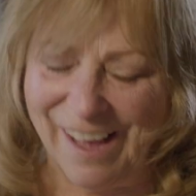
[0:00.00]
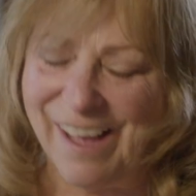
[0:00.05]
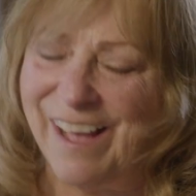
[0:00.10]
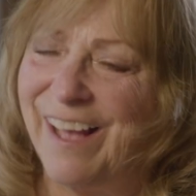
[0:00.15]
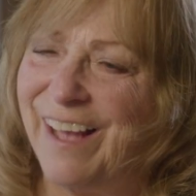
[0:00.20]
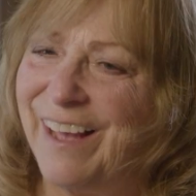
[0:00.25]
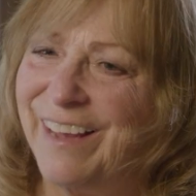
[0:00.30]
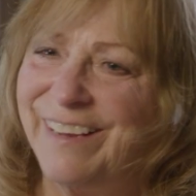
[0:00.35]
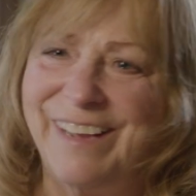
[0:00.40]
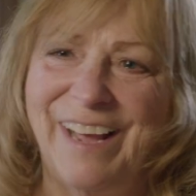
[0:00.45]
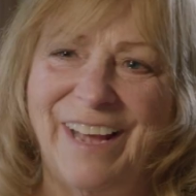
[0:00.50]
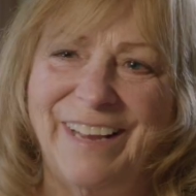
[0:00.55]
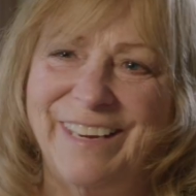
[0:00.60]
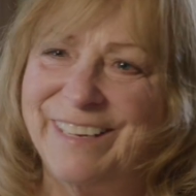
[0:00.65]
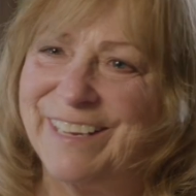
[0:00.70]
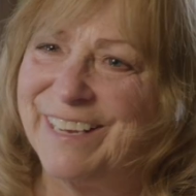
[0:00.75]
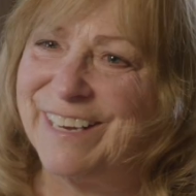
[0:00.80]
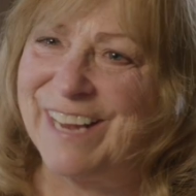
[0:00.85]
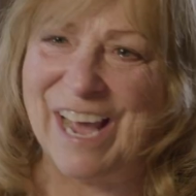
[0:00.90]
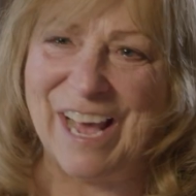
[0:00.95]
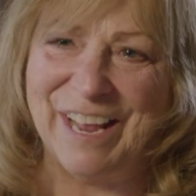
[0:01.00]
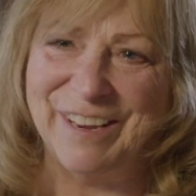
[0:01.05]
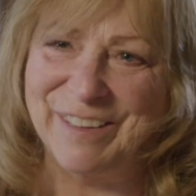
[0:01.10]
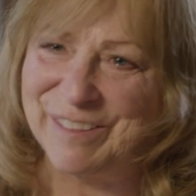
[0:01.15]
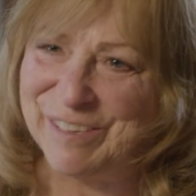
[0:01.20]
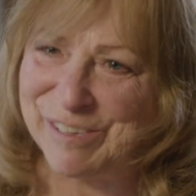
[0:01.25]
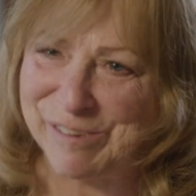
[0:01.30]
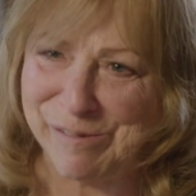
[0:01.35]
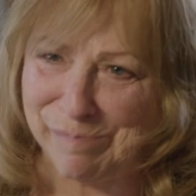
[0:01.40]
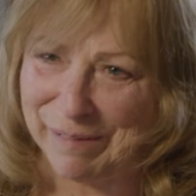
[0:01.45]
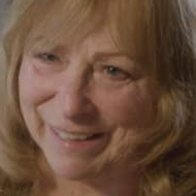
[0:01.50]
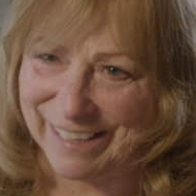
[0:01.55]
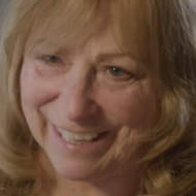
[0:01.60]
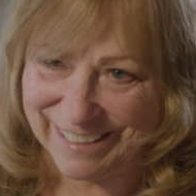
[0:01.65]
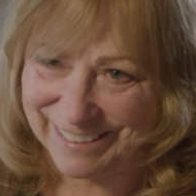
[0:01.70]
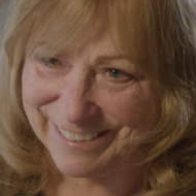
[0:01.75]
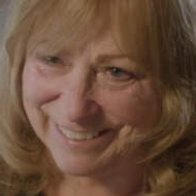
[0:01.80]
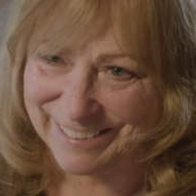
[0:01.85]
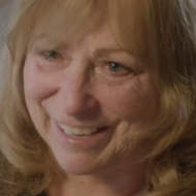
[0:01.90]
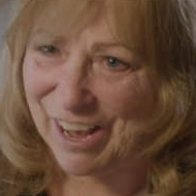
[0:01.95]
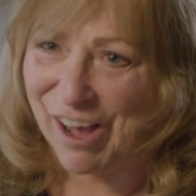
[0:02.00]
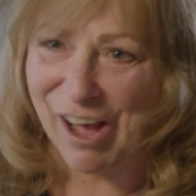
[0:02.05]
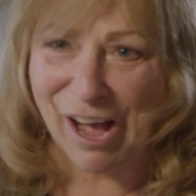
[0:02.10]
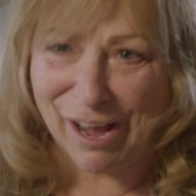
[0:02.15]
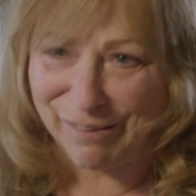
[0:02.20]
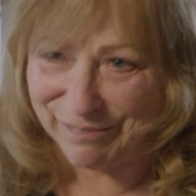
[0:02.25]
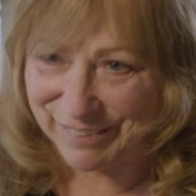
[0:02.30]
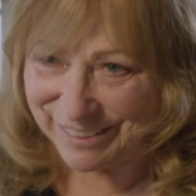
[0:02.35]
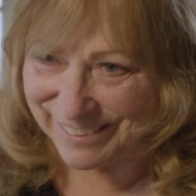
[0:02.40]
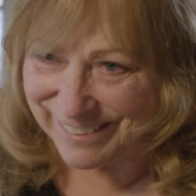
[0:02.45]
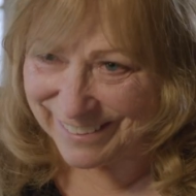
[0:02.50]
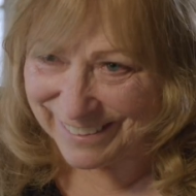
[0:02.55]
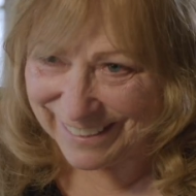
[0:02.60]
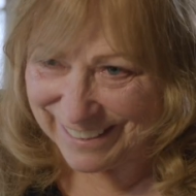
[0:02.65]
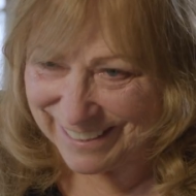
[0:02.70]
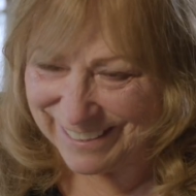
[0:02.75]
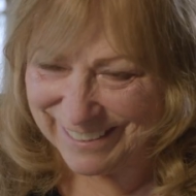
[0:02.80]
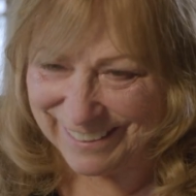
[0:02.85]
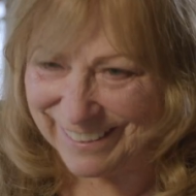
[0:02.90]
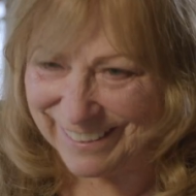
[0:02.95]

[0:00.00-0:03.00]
I got to get out of this place, obviously.